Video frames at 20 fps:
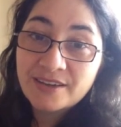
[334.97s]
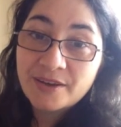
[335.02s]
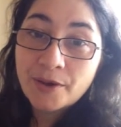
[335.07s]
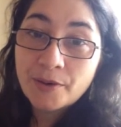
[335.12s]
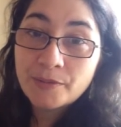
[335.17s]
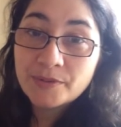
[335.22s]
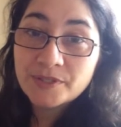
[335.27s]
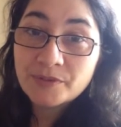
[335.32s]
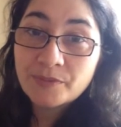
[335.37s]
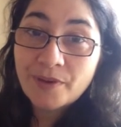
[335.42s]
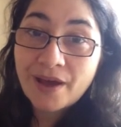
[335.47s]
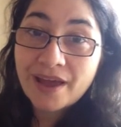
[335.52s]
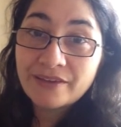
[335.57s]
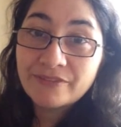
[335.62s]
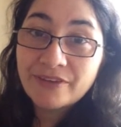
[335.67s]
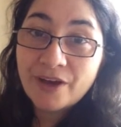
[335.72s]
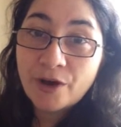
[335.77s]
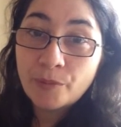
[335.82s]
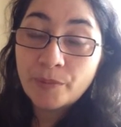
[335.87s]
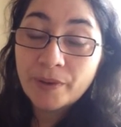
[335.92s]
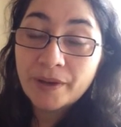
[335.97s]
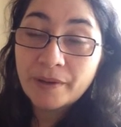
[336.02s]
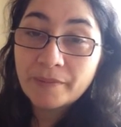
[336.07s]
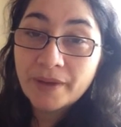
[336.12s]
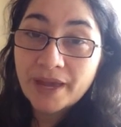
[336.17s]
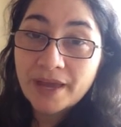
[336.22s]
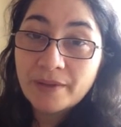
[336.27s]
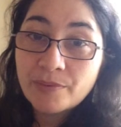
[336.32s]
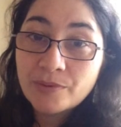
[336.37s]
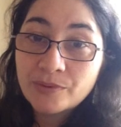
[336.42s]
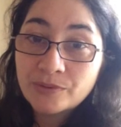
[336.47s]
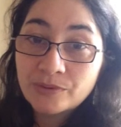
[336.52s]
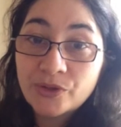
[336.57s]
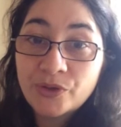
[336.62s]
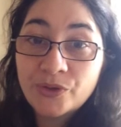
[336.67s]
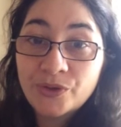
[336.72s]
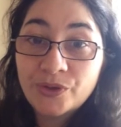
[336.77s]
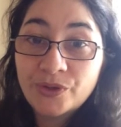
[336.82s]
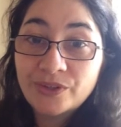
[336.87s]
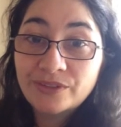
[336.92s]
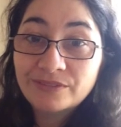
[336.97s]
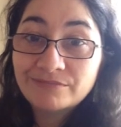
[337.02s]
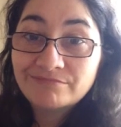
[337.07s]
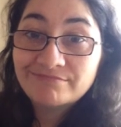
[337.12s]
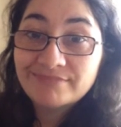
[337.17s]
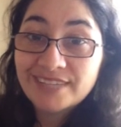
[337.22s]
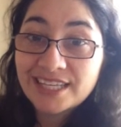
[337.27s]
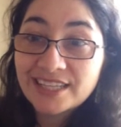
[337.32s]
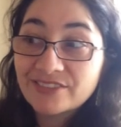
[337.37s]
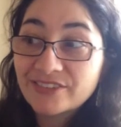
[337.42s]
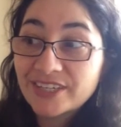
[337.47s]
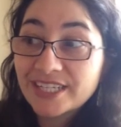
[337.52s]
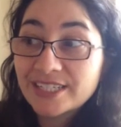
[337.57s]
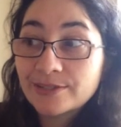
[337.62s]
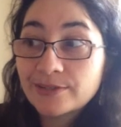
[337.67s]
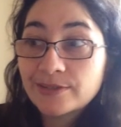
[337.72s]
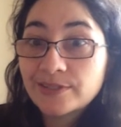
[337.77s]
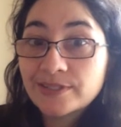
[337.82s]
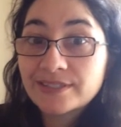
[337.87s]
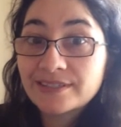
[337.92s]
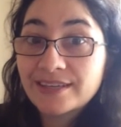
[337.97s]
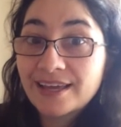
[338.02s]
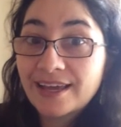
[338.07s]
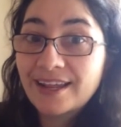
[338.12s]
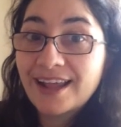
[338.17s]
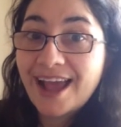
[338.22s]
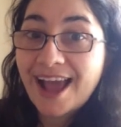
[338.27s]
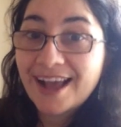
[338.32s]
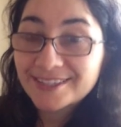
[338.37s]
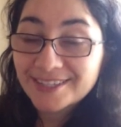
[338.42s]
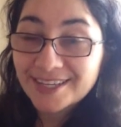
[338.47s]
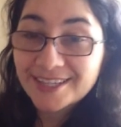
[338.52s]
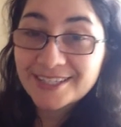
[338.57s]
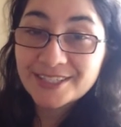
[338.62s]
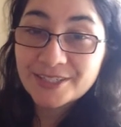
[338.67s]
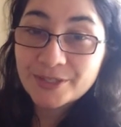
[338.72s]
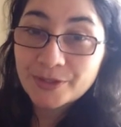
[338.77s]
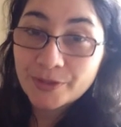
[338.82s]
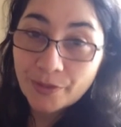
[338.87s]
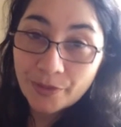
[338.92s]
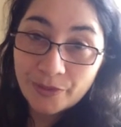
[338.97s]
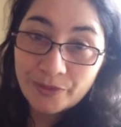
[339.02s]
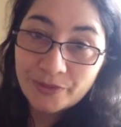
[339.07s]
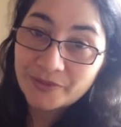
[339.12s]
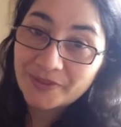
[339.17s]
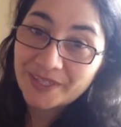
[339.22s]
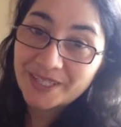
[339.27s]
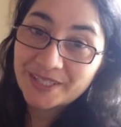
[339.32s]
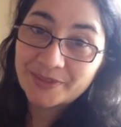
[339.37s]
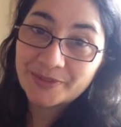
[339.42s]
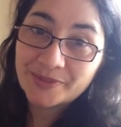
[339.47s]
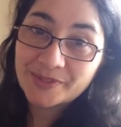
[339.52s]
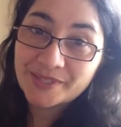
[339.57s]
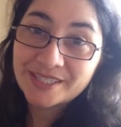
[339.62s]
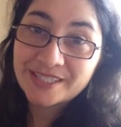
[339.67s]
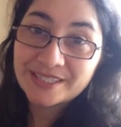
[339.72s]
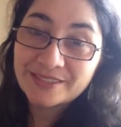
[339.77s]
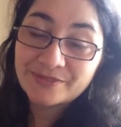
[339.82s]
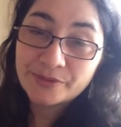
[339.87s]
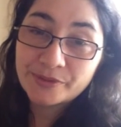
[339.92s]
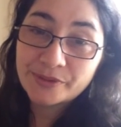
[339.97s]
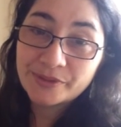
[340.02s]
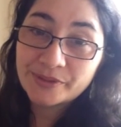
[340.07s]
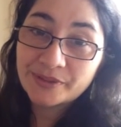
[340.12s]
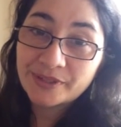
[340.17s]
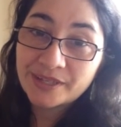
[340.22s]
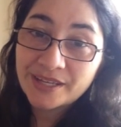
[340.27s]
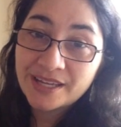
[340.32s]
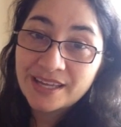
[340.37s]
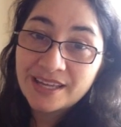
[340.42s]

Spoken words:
It was a way of helping people who need the resource get access to all the resources for